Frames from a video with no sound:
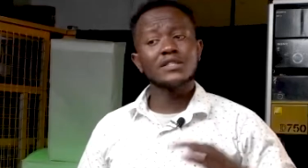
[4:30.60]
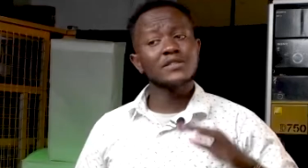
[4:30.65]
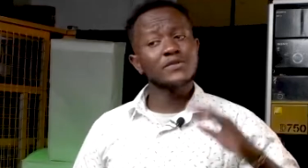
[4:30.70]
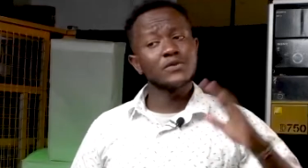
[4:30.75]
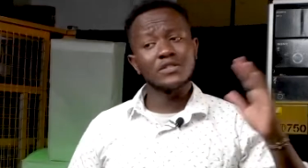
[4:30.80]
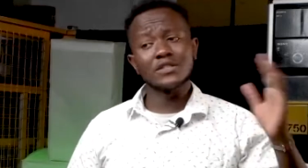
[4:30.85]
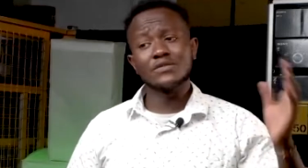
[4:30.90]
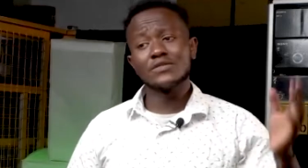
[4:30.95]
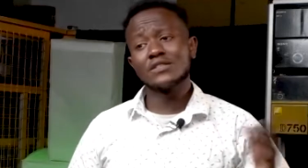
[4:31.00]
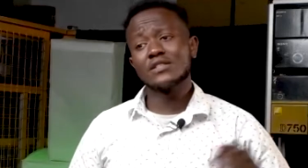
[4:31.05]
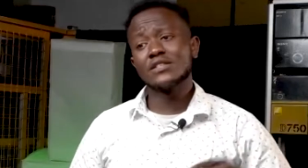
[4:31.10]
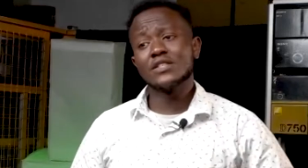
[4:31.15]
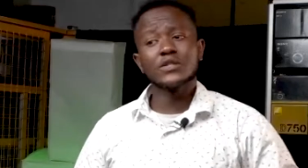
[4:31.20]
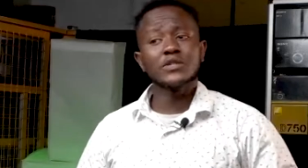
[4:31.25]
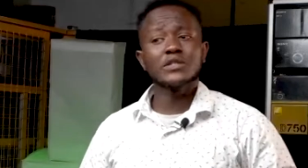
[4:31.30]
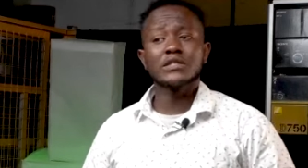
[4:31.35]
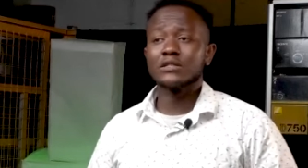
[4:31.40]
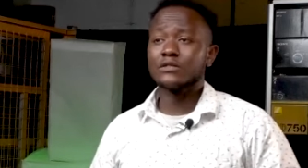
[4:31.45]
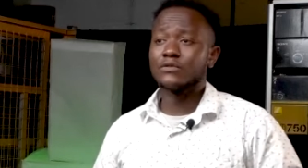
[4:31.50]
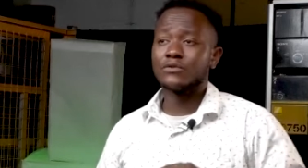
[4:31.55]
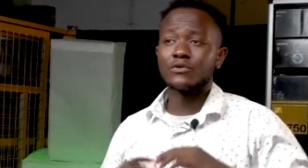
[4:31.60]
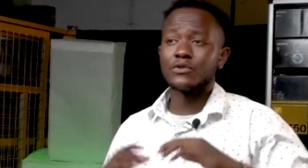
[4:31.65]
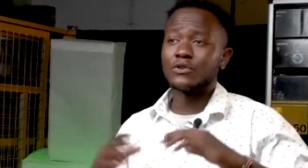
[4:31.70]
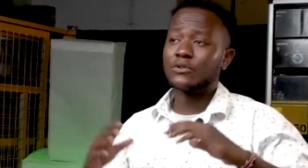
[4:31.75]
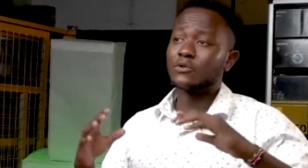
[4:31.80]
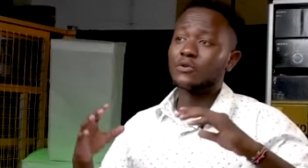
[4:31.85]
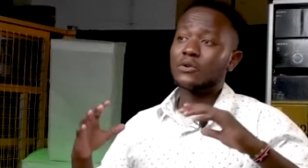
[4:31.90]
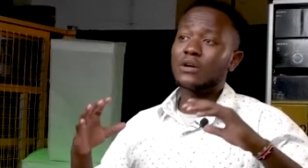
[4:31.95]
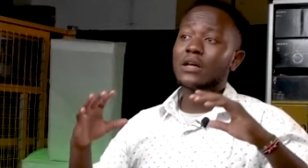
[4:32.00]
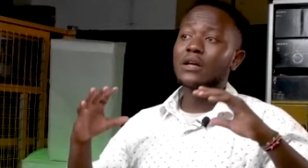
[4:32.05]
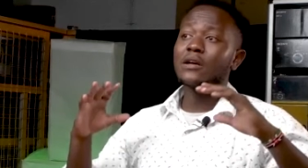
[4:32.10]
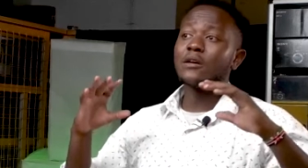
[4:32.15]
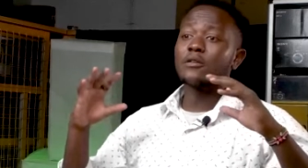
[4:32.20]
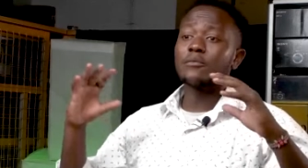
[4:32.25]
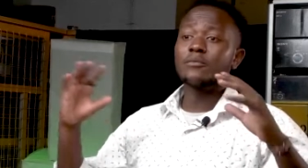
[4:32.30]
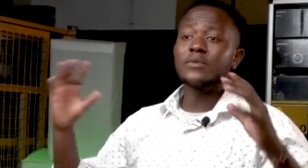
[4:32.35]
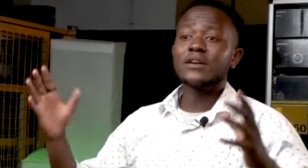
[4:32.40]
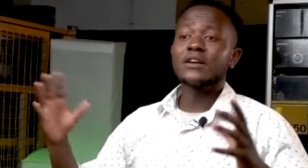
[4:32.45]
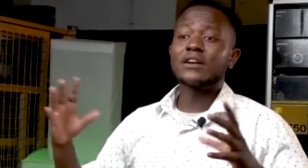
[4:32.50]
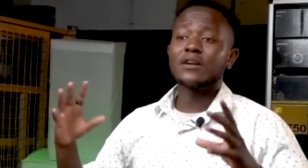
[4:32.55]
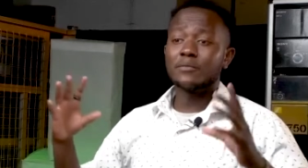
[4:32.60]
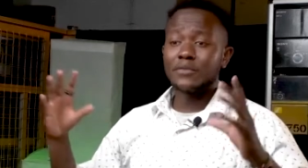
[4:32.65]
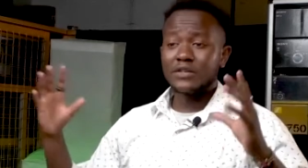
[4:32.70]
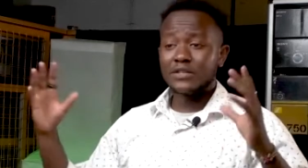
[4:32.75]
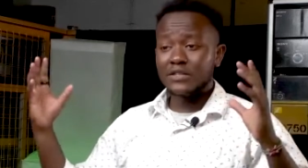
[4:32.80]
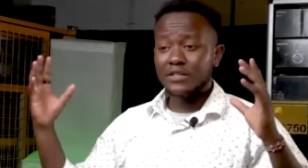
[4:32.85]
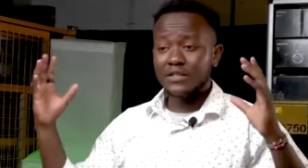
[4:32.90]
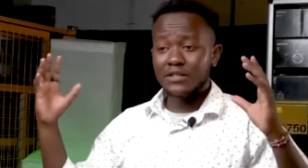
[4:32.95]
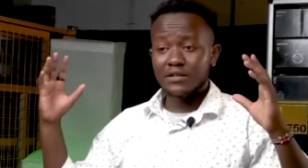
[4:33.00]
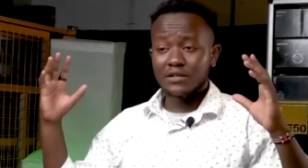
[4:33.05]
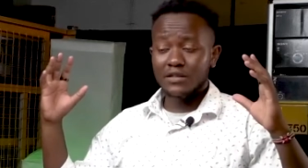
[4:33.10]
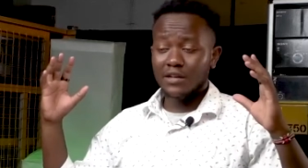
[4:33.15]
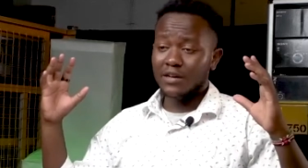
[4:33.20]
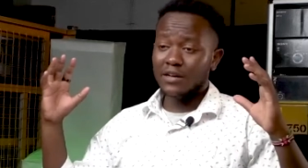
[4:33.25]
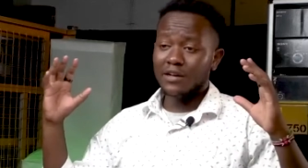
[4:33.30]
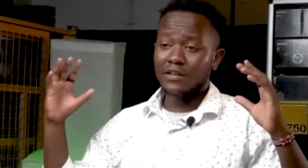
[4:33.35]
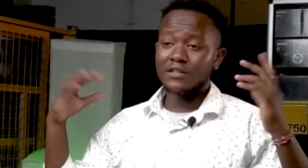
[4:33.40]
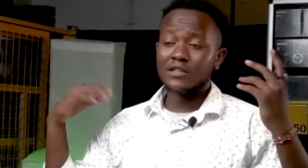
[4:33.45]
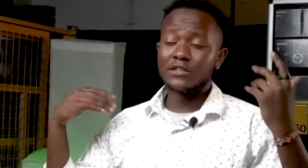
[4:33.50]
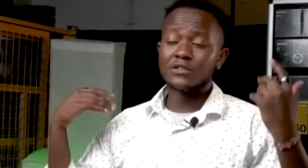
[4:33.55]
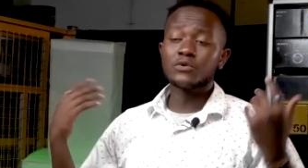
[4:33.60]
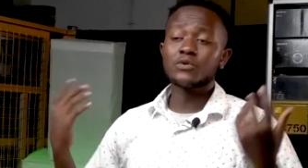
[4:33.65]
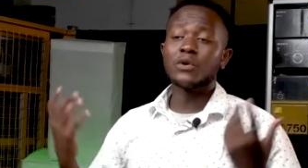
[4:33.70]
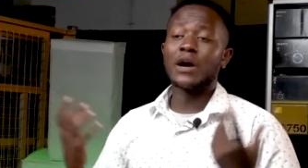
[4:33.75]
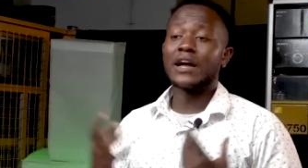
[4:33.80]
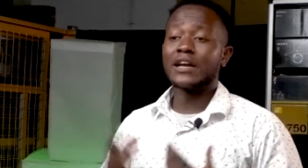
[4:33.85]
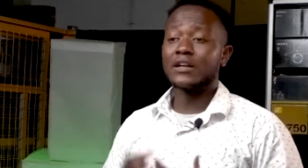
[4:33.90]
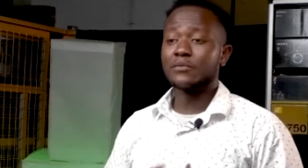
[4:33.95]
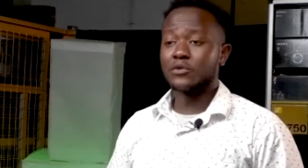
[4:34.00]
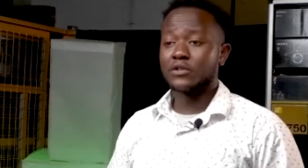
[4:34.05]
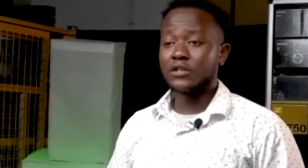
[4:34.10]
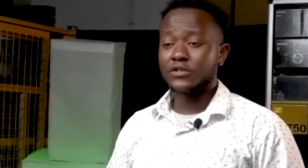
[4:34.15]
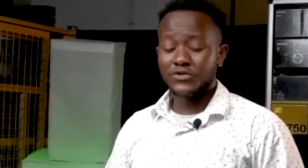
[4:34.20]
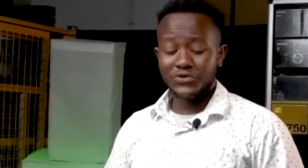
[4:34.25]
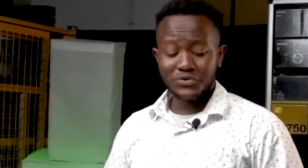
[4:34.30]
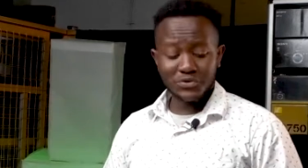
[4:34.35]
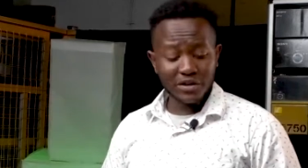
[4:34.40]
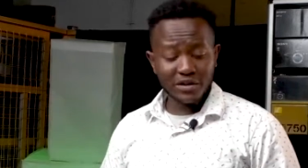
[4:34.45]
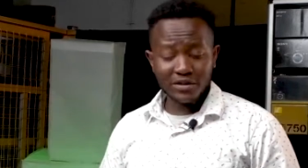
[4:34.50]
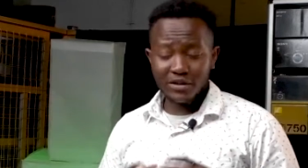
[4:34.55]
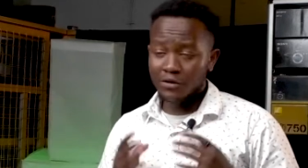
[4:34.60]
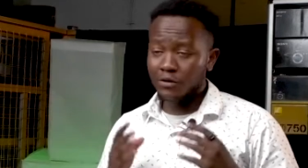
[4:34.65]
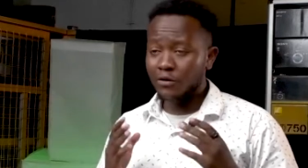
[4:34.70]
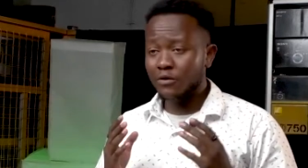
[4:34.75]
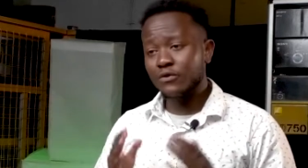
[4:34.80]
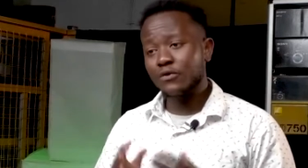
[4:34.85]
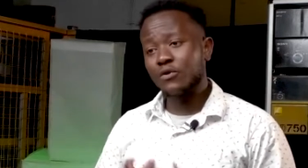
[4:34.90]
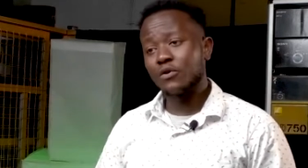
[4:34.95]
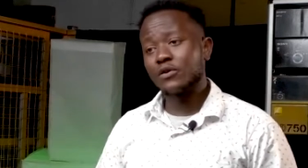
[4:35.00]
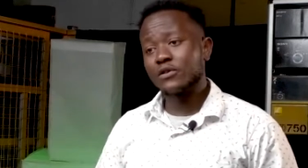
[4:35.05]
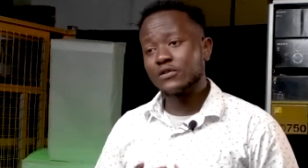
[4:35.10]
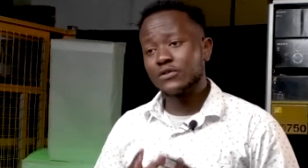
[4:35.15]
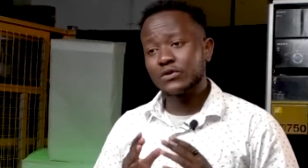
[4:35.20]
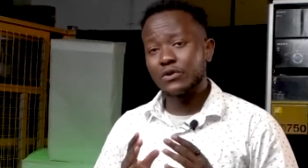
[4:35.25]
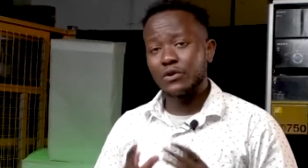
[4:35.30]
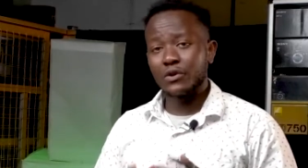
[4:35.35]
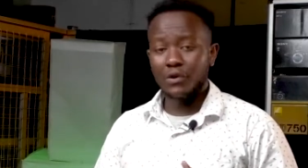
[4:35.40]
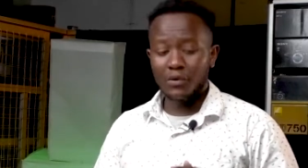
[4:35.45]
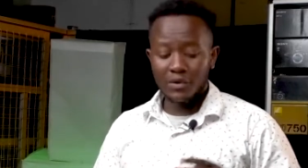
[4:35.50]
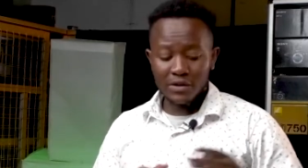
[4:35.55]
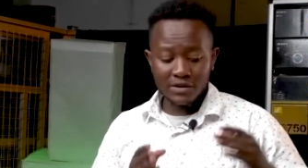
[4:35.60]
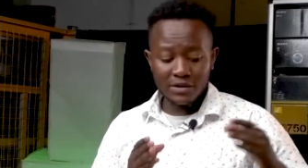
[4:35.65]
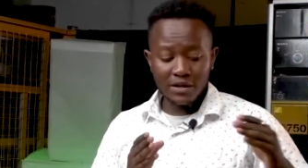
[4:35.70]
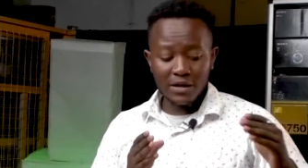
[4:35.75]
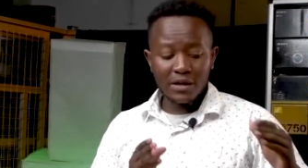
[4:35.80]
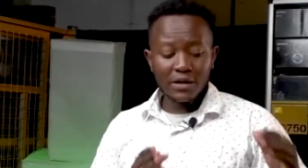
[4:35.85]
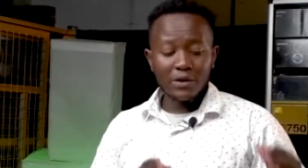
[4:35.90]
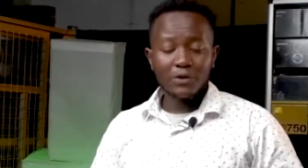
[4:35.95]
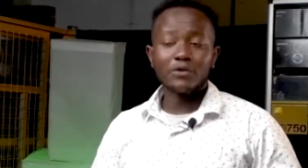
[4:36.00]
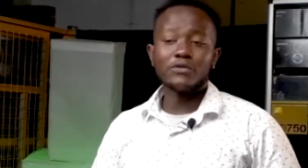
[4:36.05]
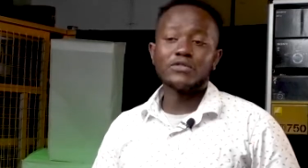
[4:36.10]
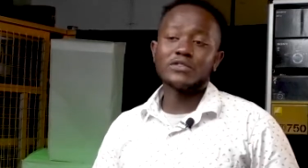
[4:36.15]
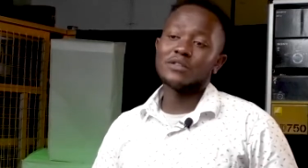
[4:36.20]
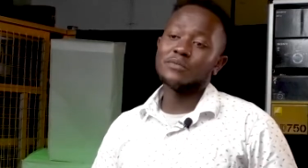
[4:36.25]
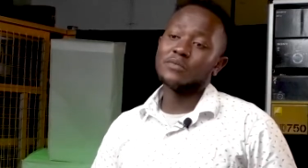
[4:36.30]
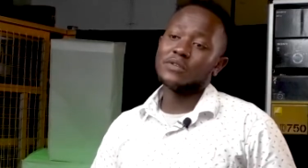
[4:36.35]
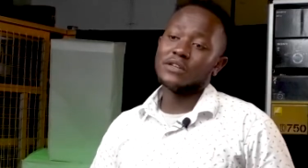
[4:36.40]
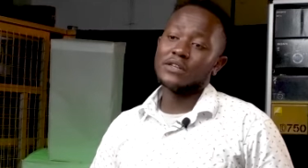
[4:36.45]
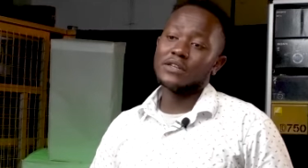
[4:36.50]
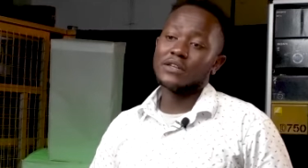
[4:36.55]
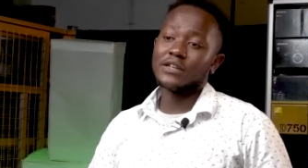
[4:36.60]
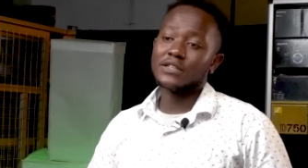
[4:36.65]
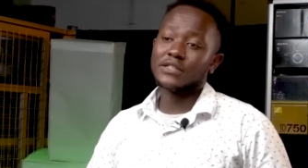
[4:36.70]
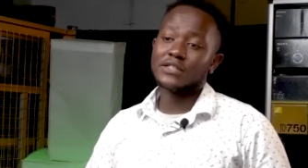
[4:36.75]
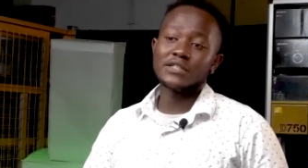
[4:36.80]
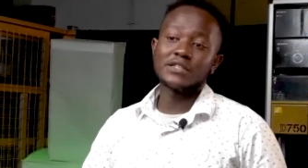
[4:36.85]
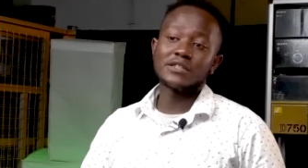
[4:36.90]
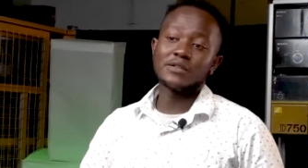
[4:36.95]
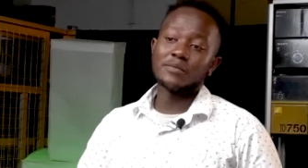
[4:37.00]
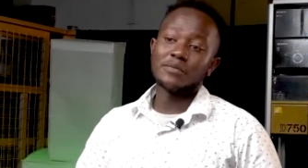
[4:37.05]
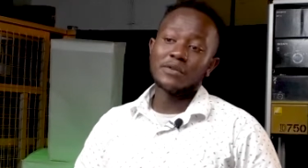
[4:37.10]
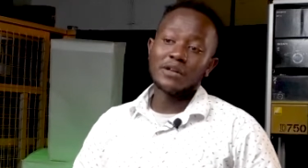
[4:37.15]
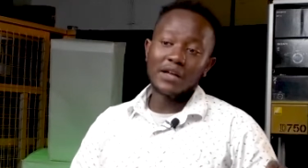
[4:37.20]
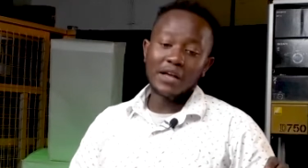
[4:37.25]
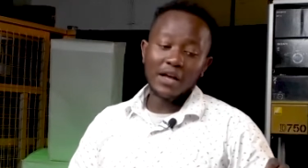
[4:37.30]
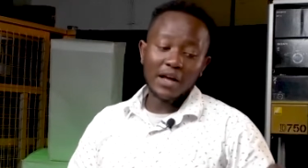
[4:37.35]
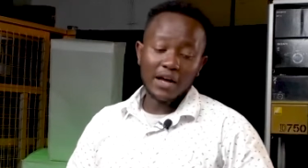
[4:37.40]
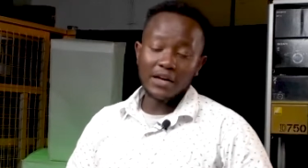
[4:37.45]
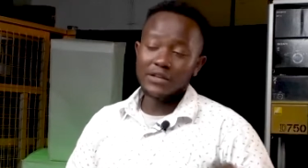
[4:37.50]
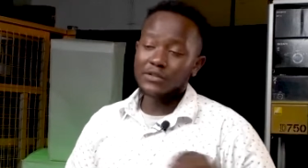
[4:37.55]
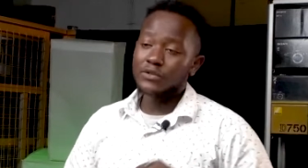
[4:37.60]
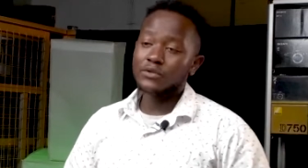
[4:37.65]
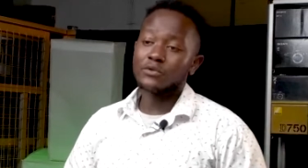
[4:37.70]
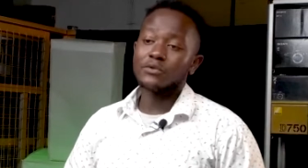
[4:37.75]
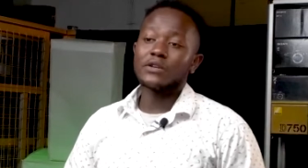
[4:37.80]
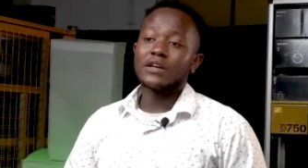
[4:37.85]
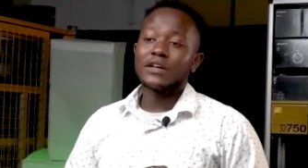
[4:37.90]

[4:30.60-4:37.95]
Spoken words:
for TV stations, for, big companies that do high-end production work, then of course, always go for the Mini Extreme ISO.